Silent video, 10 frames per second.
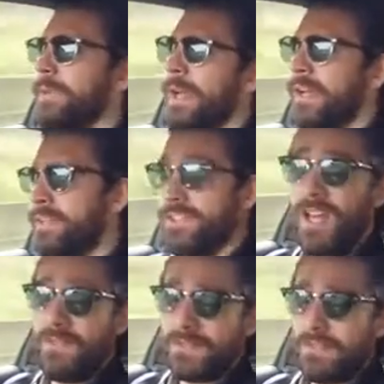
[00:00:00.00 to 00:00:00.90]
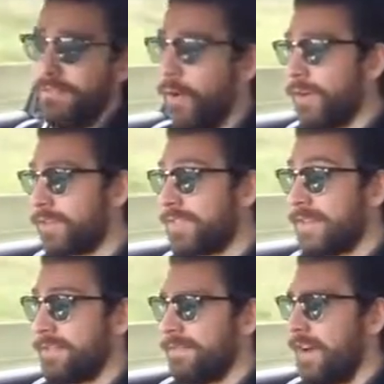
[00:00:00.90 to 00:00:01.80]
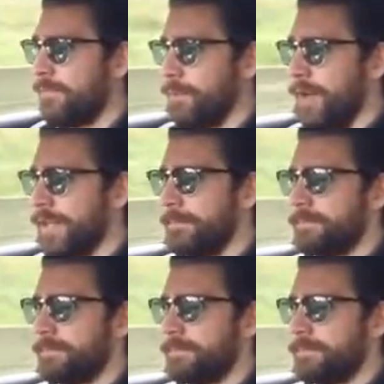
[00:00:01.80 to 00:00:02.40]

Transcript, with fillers: a conservative 475 brake,